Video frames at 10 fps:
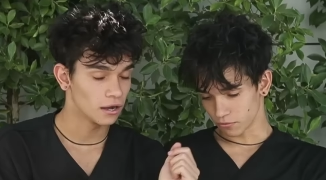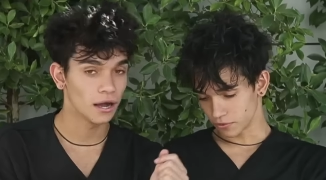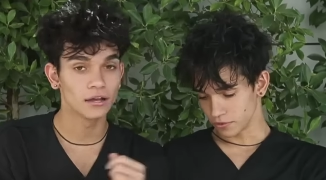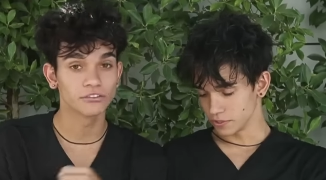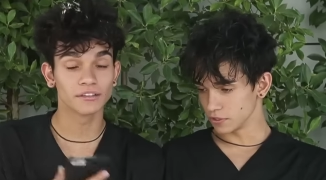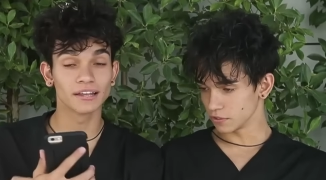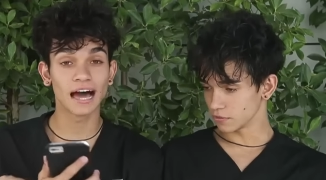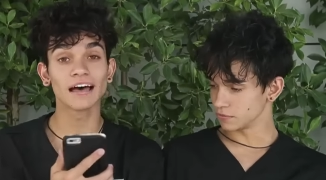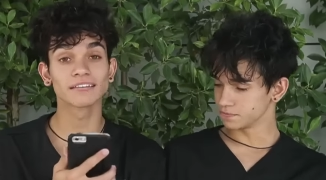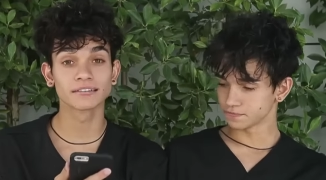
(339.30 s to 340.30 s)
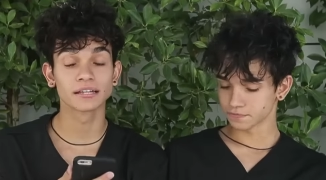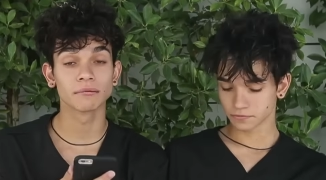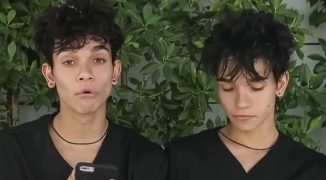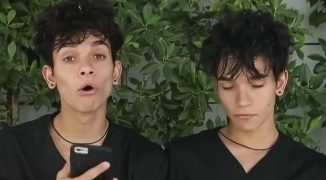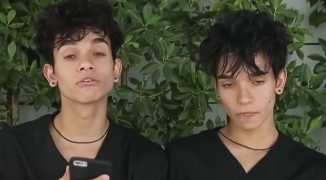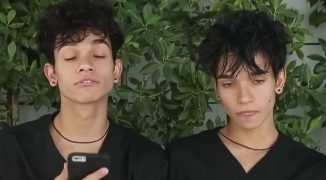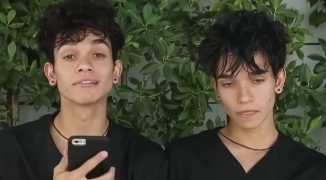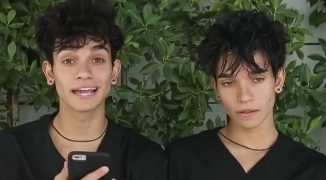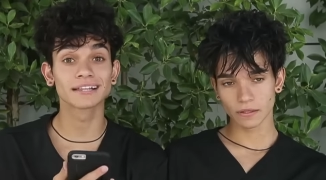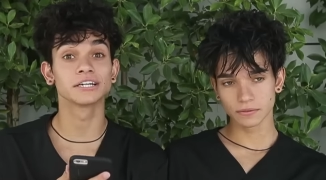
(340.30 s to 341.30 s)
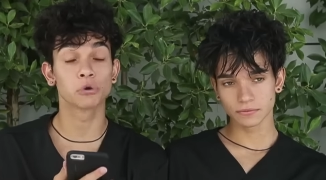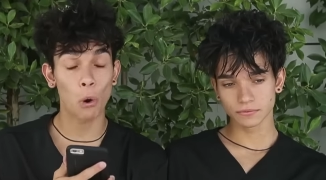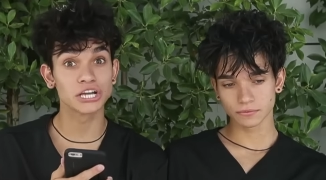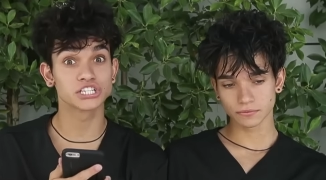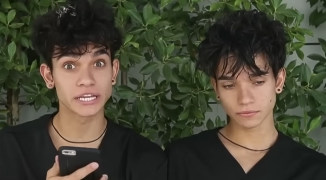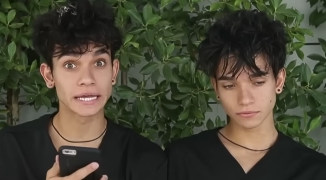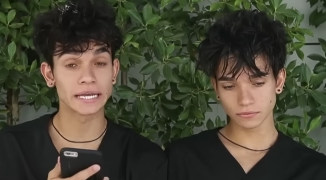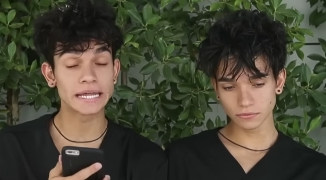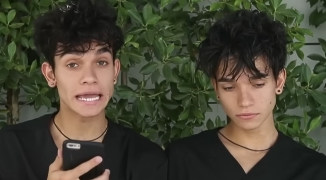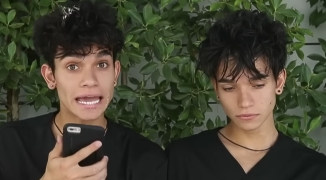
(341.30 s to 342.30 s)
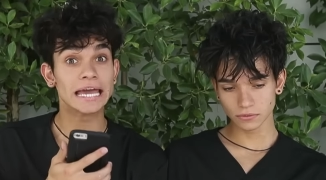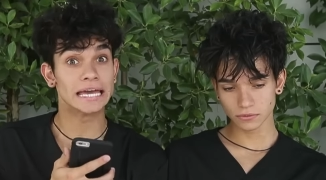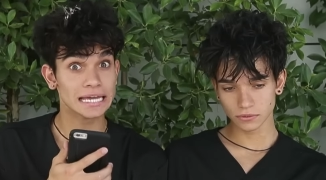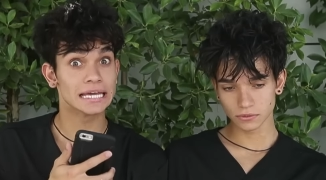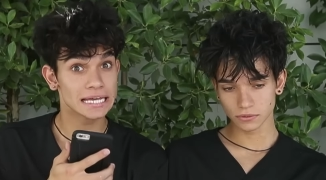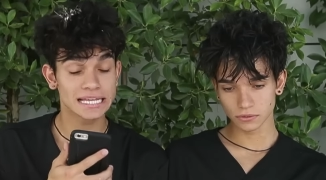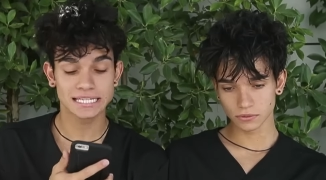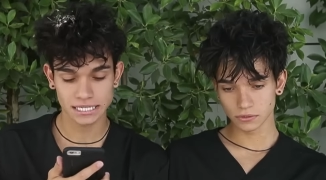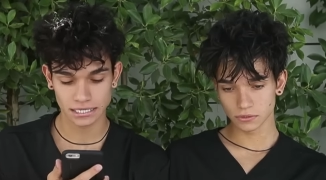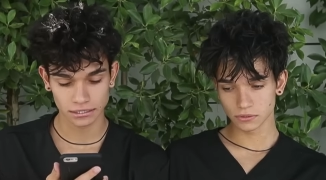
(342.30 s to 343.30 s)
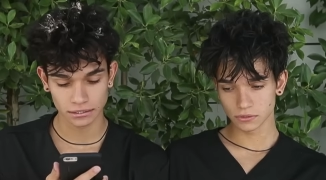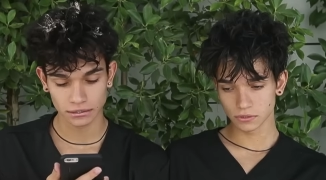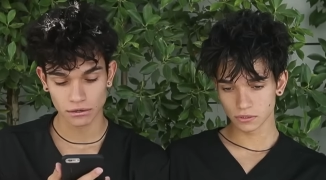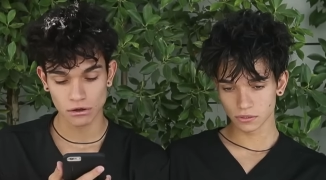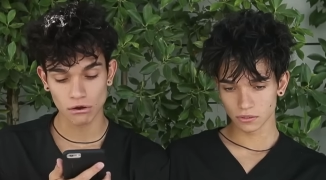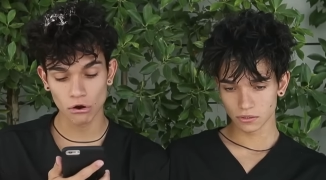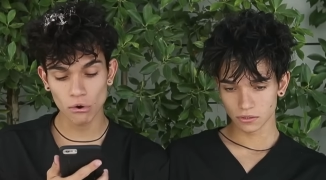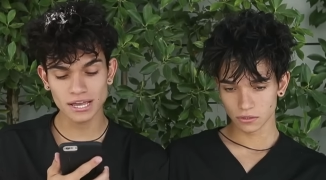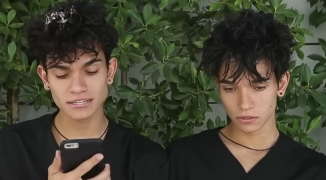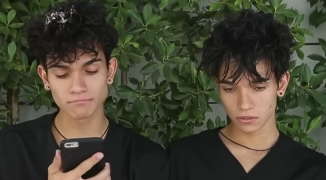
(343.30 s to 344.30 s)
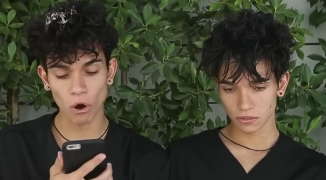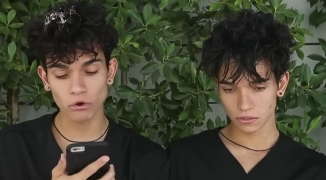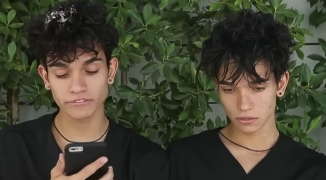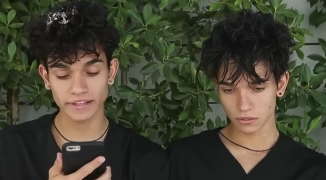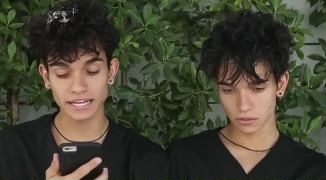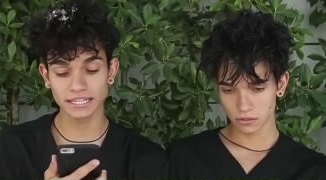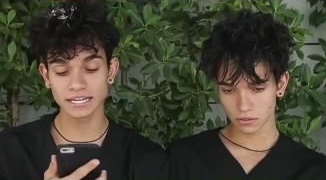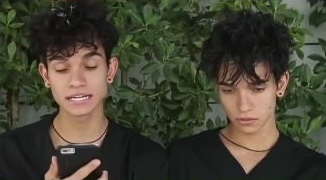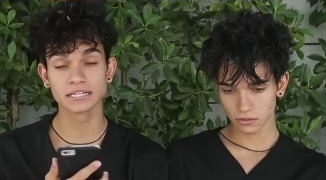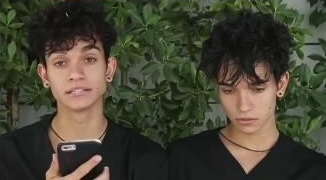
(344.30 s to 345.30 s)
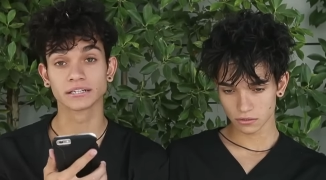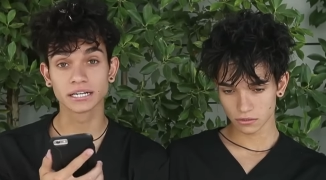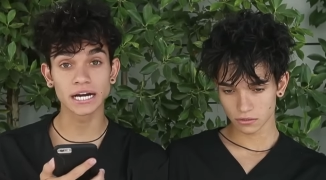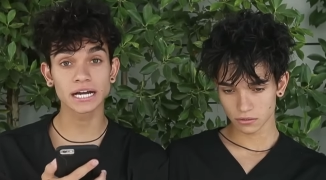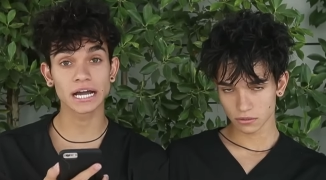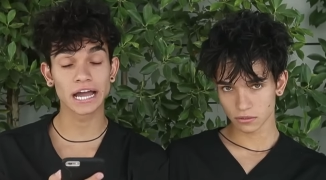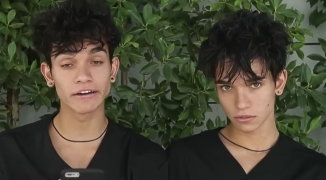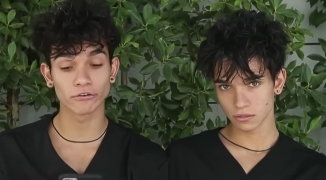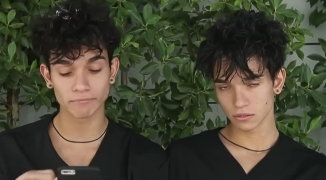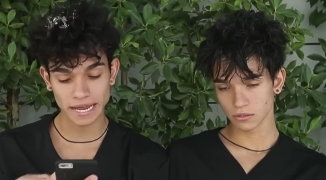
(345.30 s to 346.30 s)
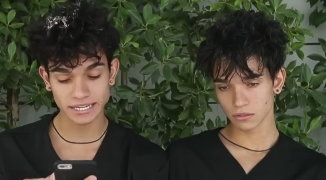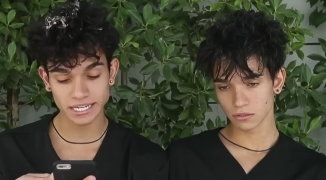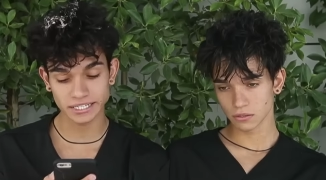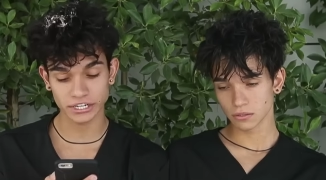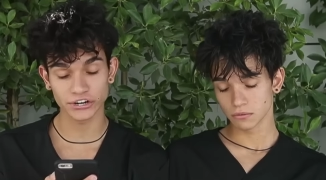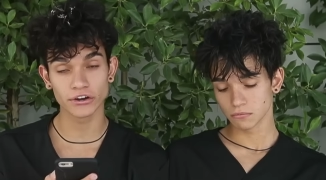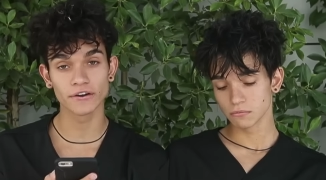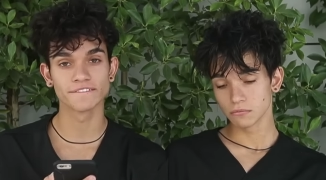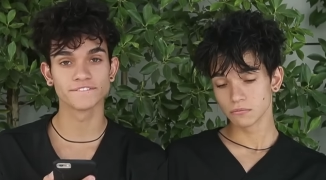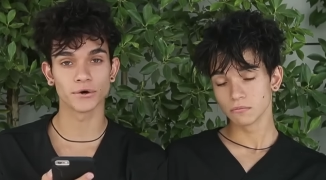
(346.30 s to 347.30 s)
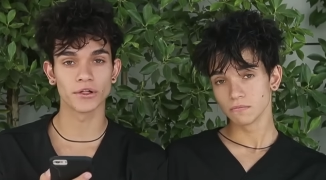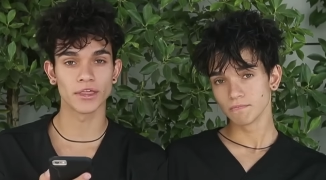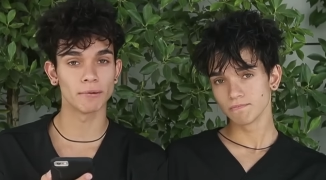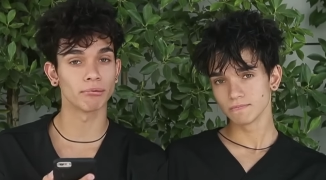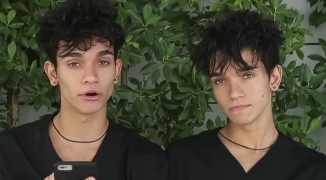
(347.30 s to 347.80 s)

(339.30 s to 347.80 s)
Speaker 1: Alright, so the last most likely question is, who is most likely to cook a romantic dinner for their